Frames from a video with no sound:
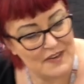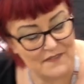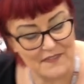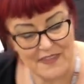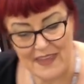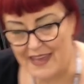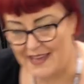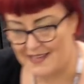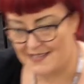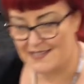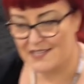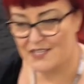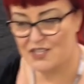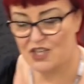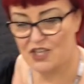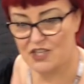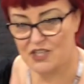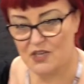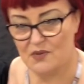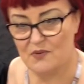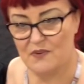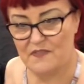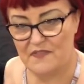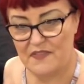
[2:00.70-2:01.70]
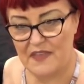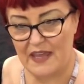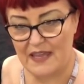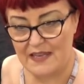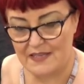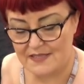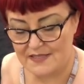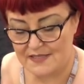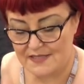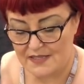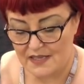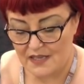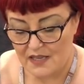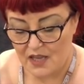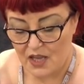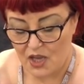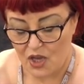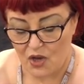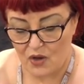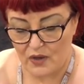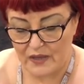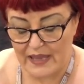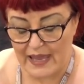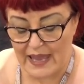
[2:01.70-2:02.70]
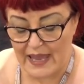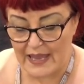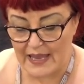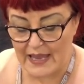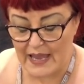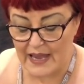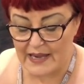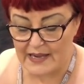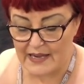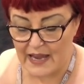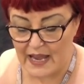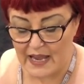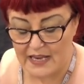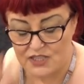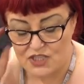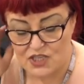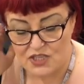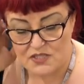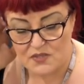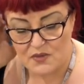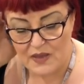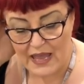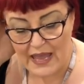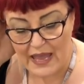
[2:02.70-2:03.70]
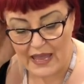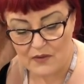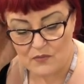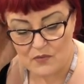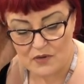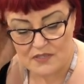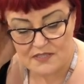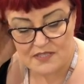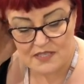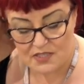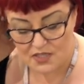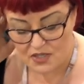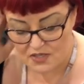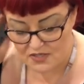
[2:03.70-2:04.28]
of this as you do of this, okay? And I wanted